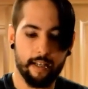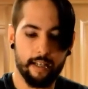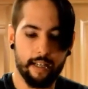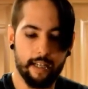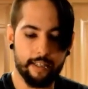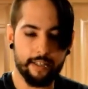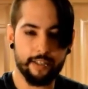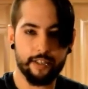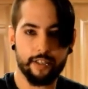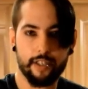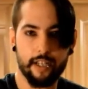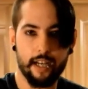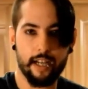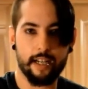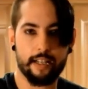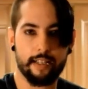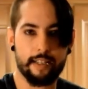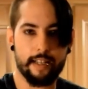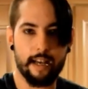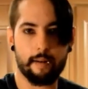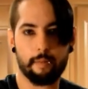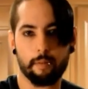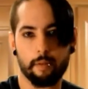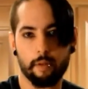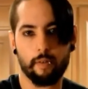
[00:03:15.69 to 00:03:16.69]
and just kind of
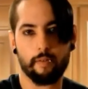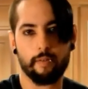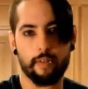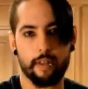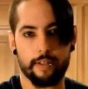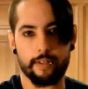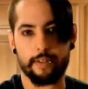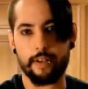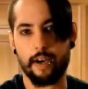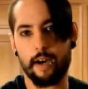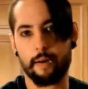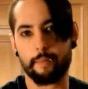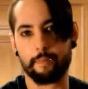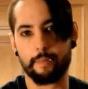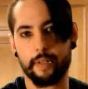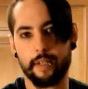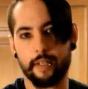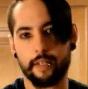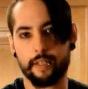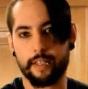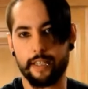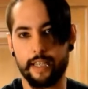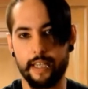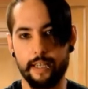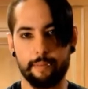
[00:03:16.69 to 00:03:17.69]
dabble over the top
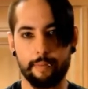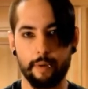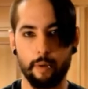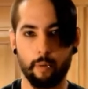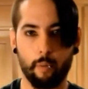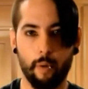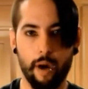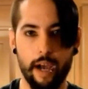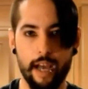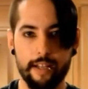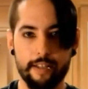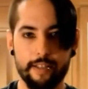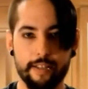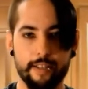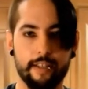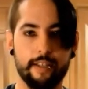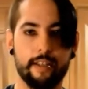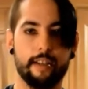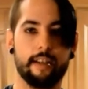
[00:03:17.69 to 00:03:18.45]
there to keep it wet.